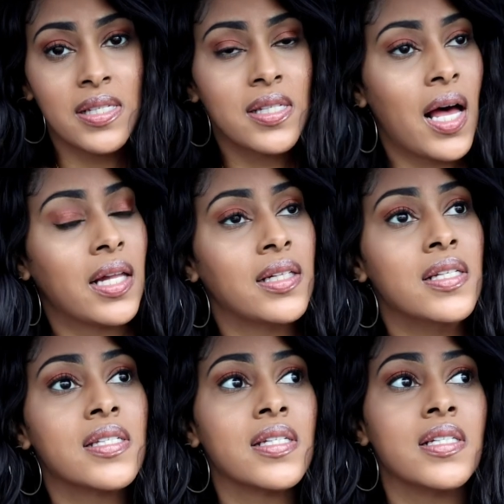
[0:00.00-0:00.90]
and
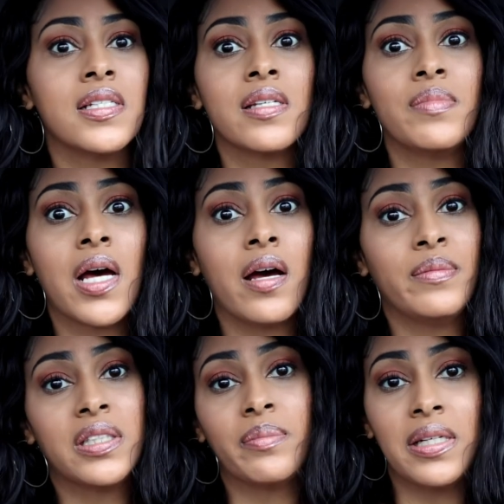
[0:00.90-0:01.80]
solace and some
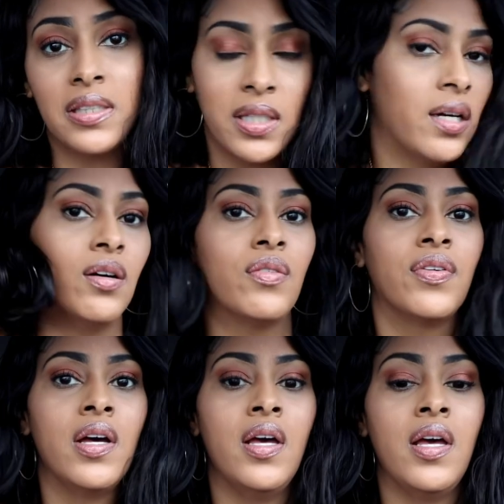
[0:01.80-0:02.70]
time to myself.
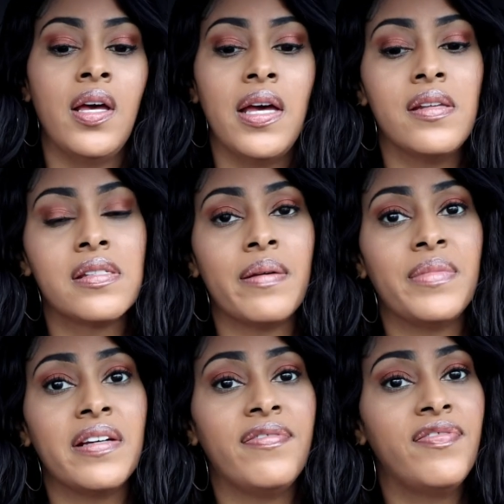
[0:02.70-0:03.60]
It's
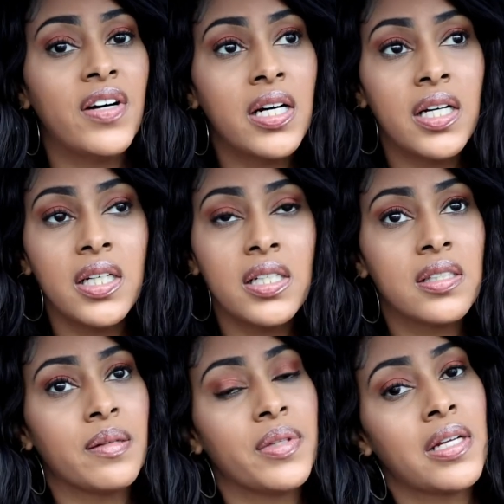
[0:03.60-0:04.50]
something fun. It's
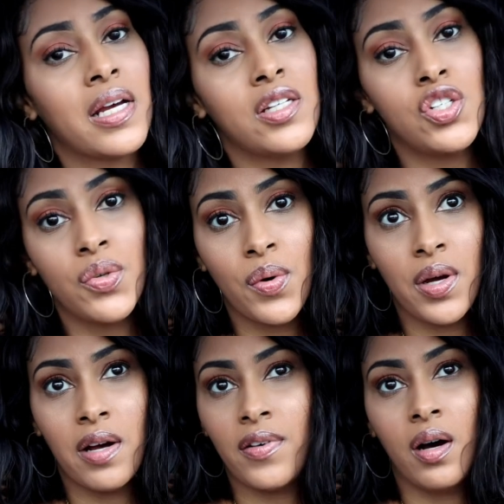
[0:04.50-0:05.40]
something I
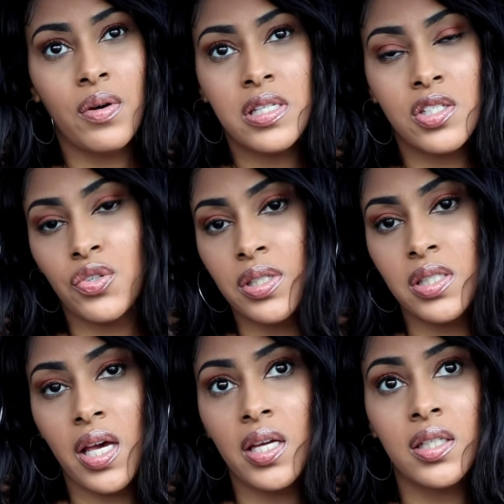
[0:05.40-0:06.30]
enjoy. I've always enjoyed
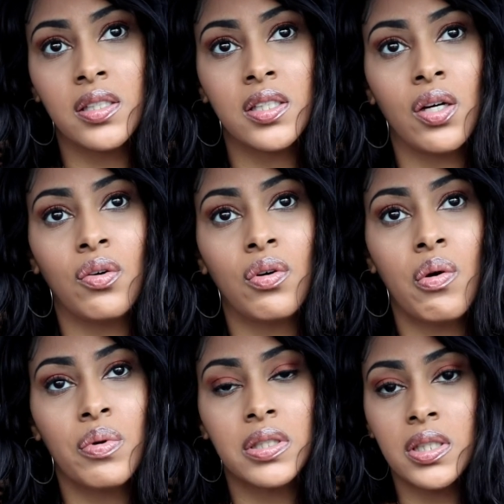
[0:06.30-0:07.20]
skating. So
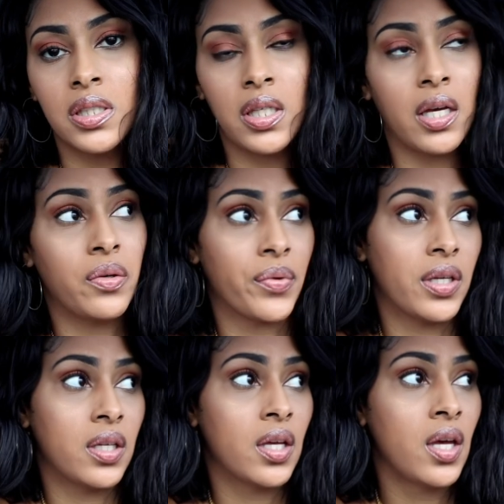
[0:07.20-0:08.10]
going to the skating
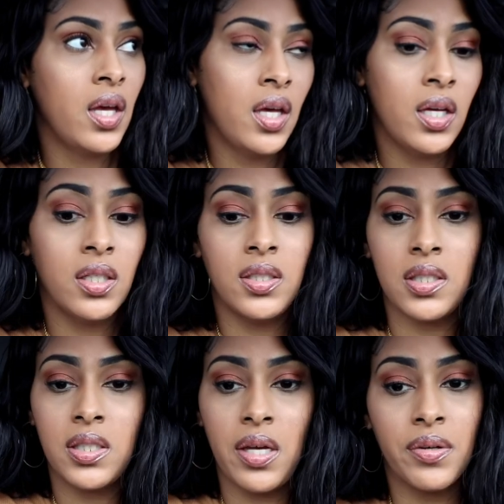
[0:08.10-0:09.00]
rink,
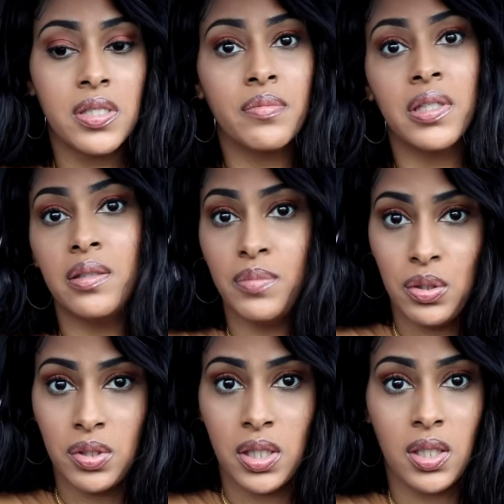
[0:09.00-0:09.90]
just hearing some good
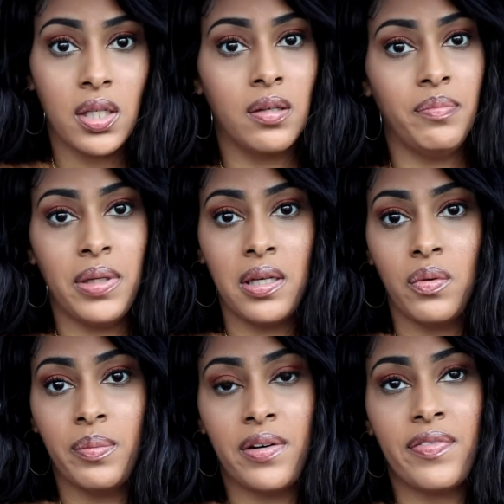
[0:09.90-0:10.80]
music, being
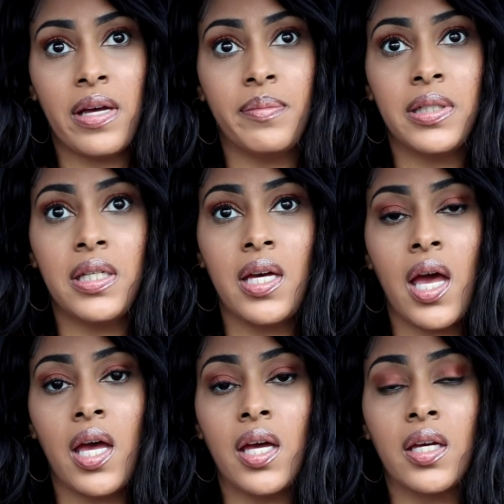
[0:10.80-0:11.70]
with my family
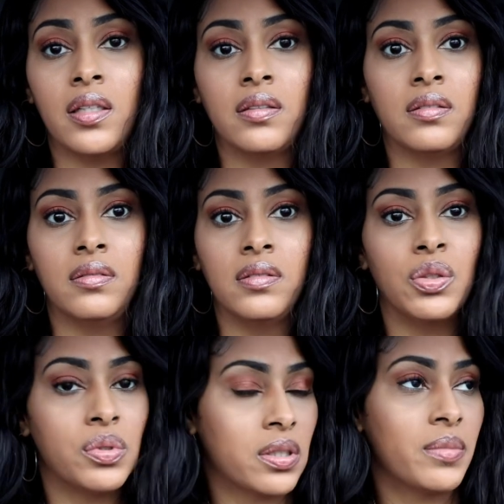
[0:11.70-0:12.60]
and
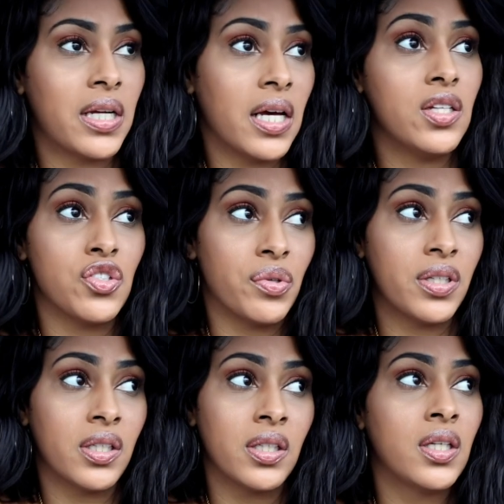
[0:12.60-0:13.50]
doing something I
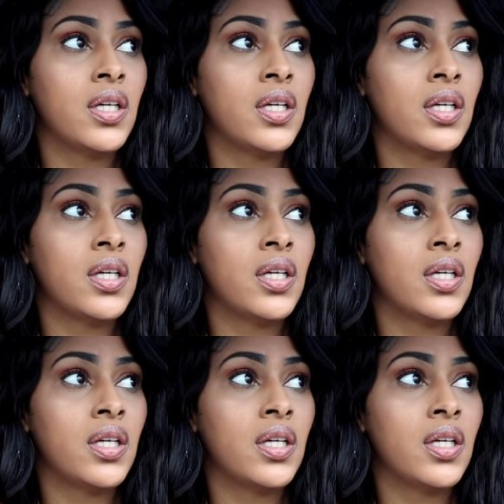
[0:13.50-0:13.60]
enjoy,